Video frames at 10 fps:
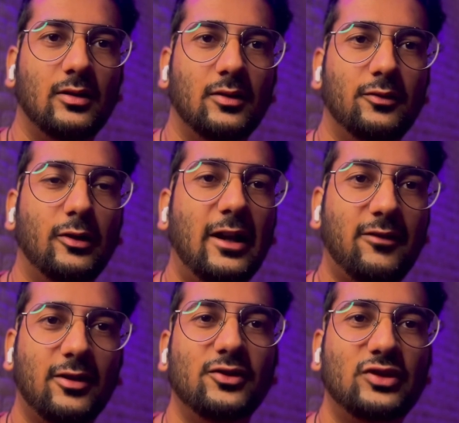So
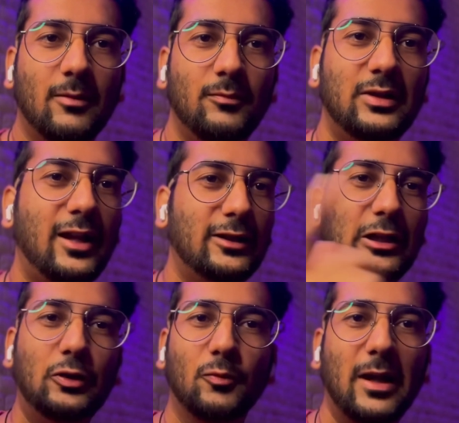let's jump
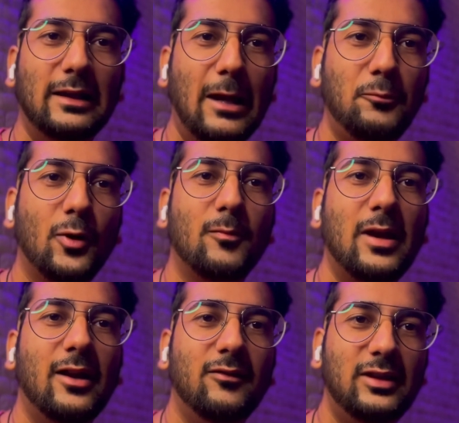directly into my
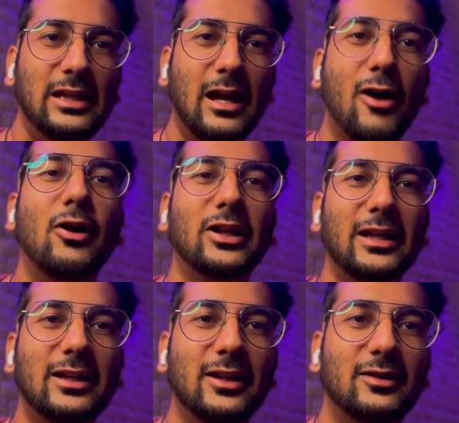laptop and see how I
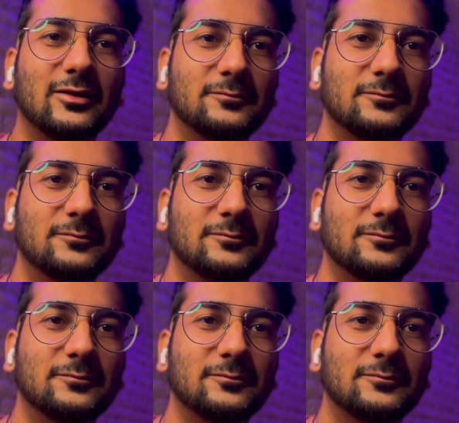did it.